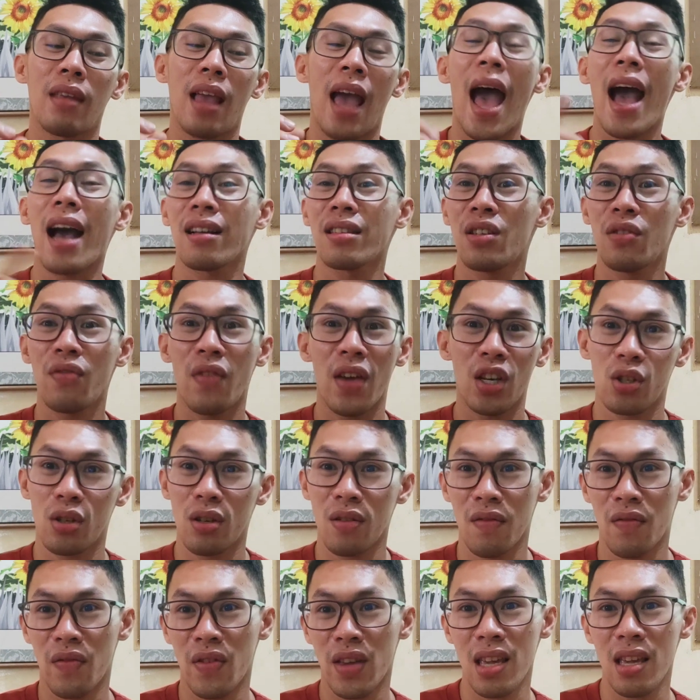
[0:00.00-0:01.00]

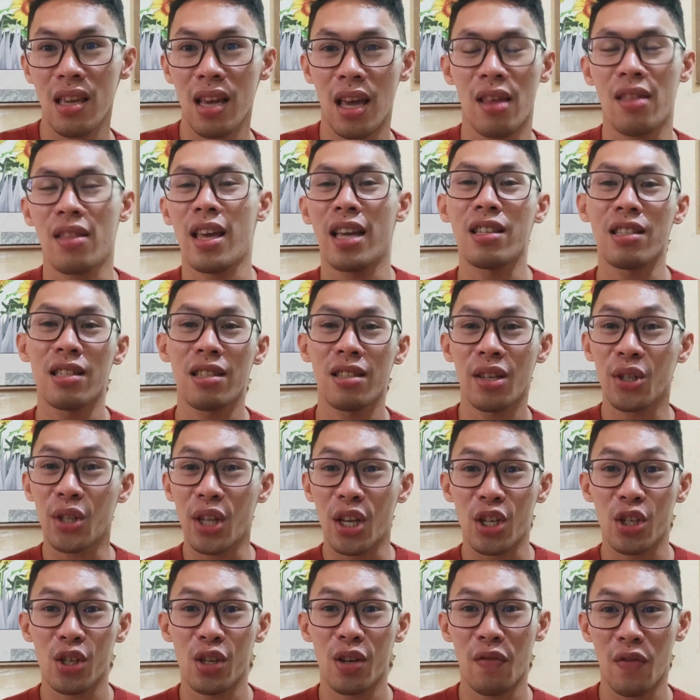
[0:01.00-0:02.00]
activation fee and the
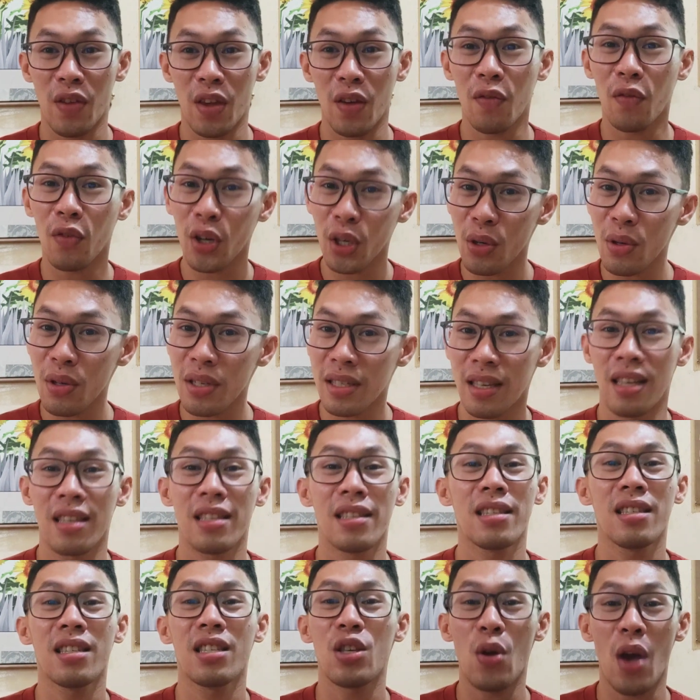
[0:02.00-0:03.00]
installation fee for you,
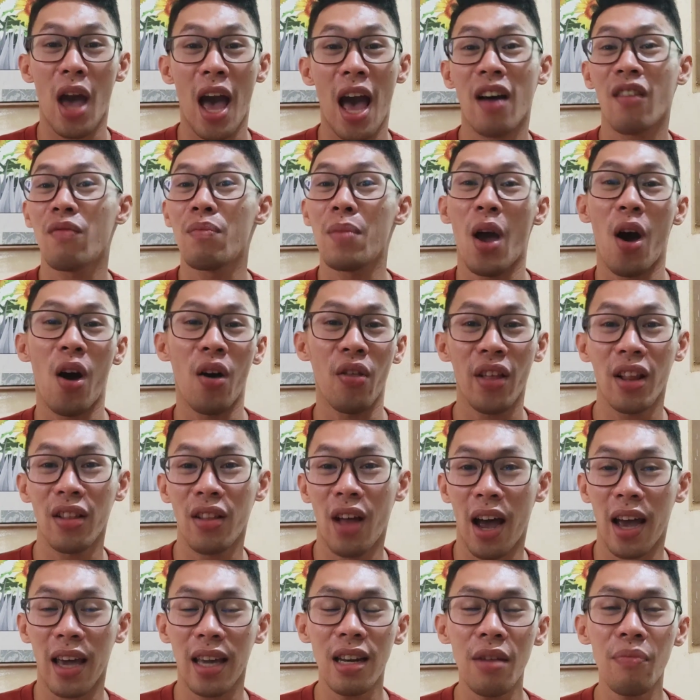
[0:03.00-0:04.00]
since you have me on the
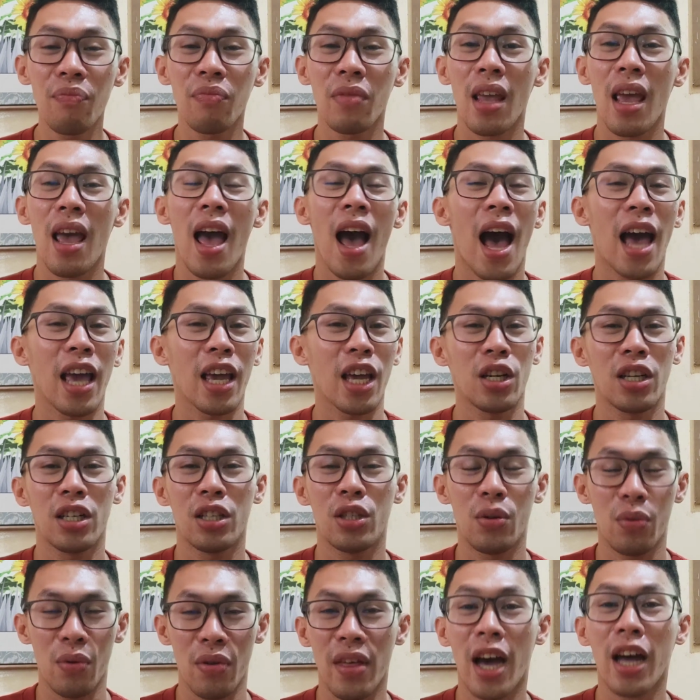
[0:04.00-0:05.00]
line. I
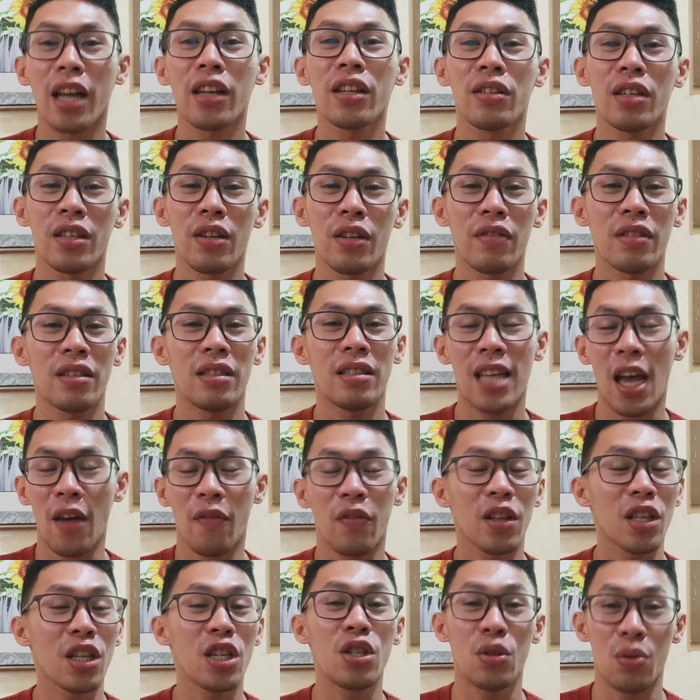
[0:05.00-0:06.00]
can do that,
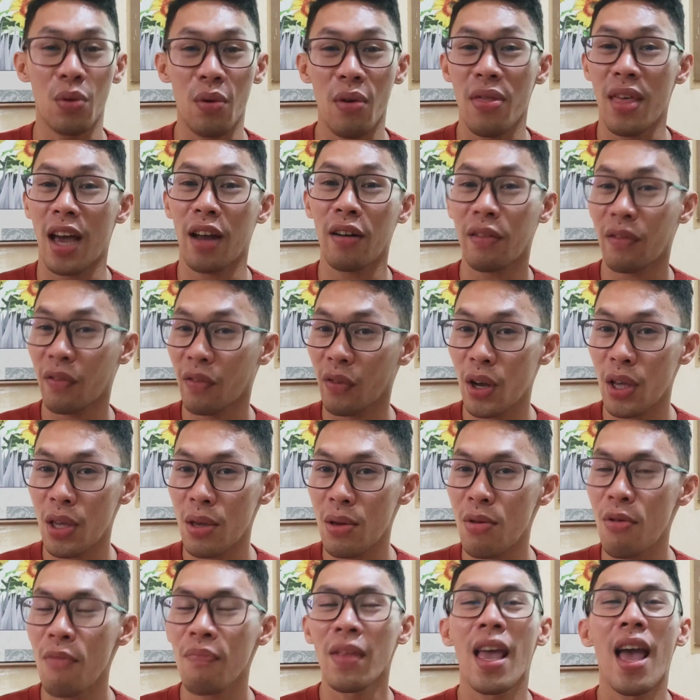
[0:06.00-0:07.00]
definitely do that for
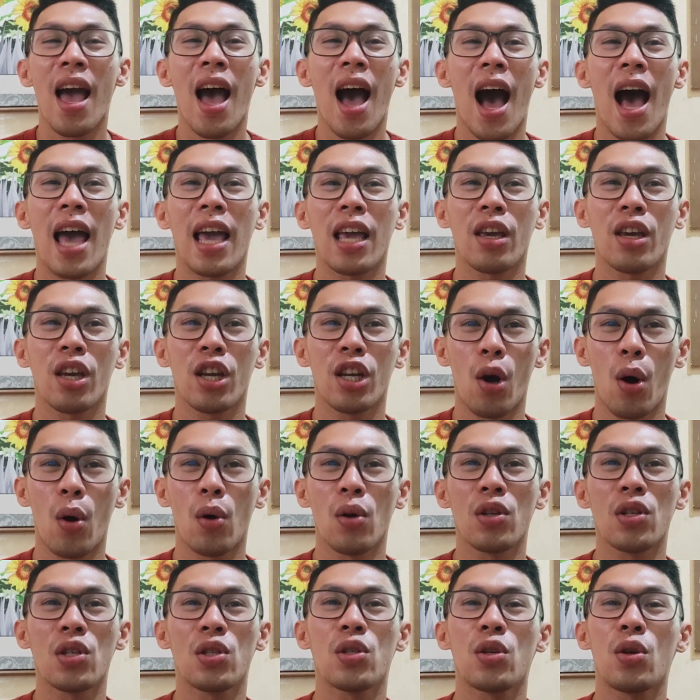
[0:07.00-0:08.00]
you. I could
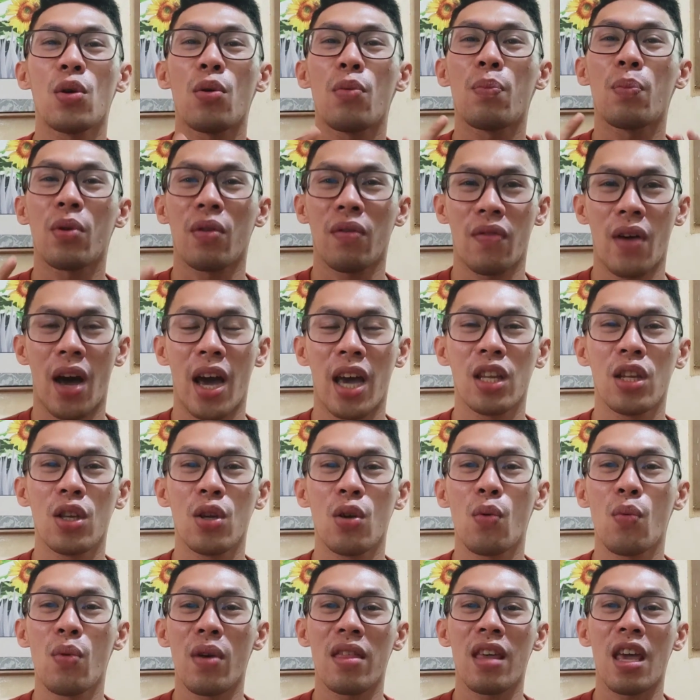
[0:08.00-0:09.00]
also provide
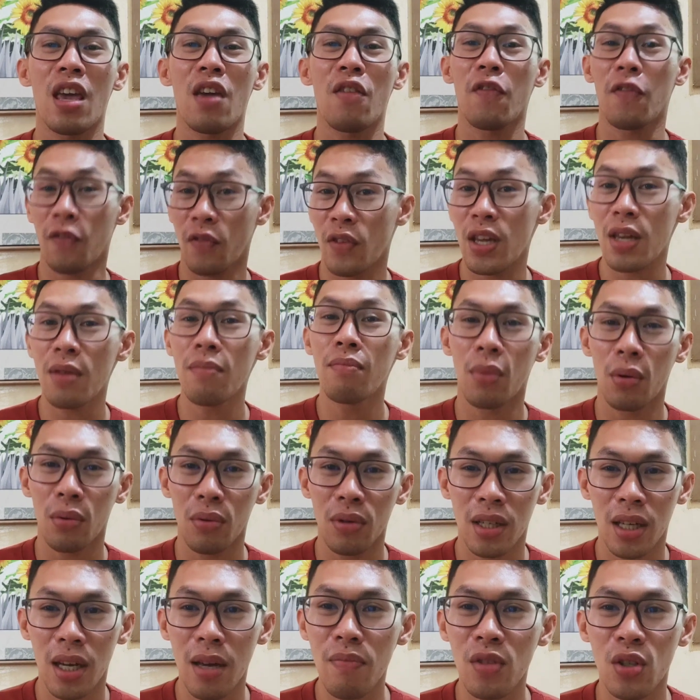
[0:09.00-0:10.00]
you with a free
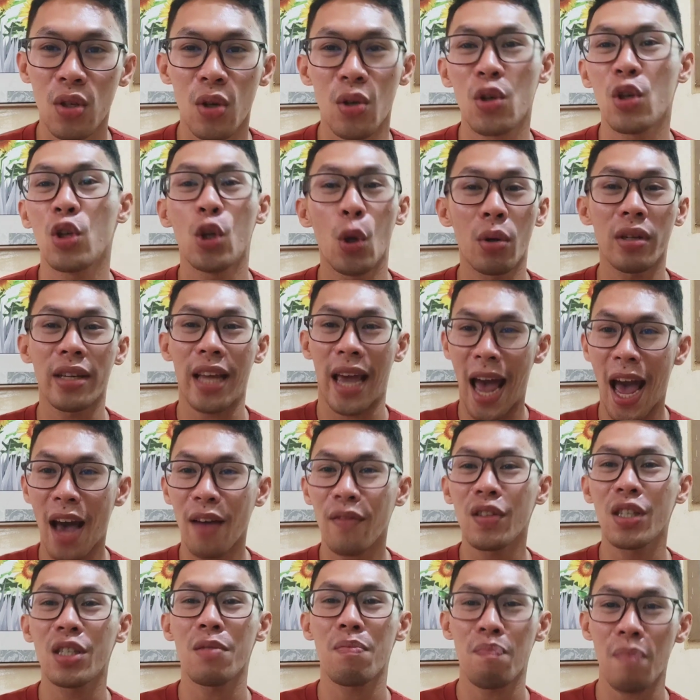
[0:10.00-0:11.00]
modem, so you don't
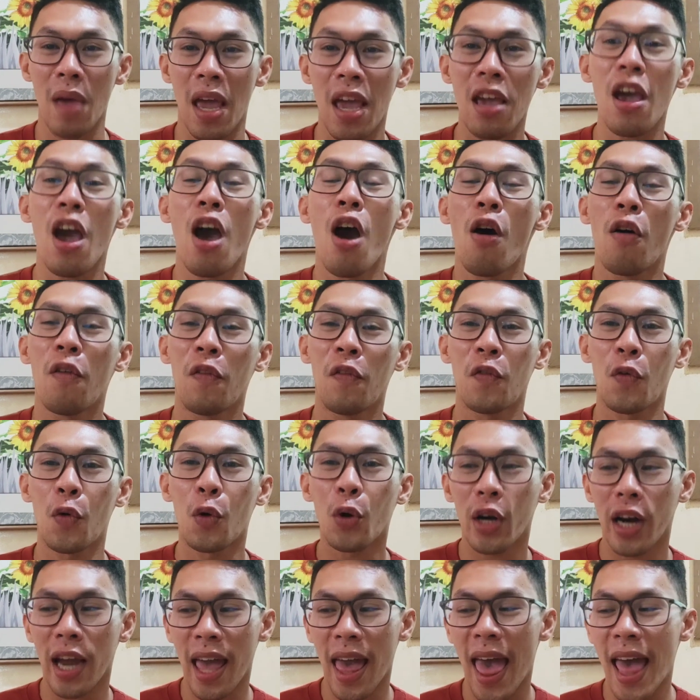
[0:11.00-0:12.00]
have to pay
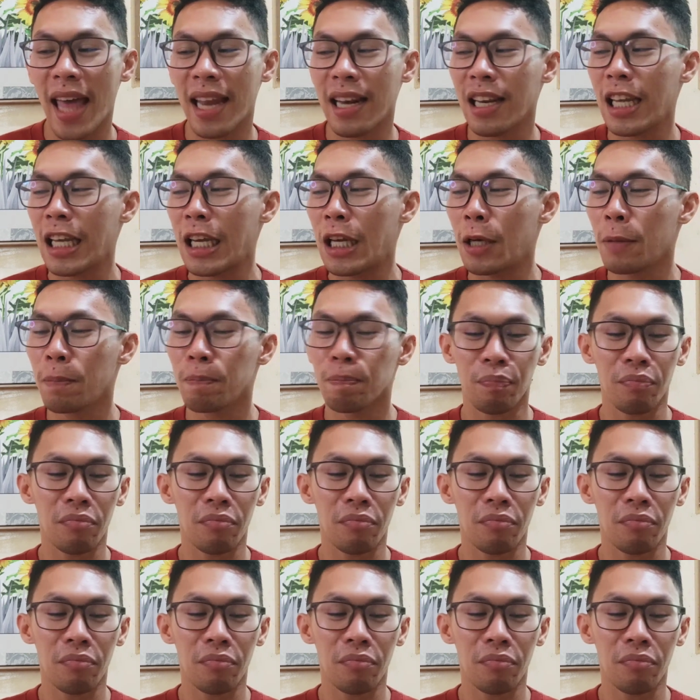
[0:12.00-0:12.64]
for any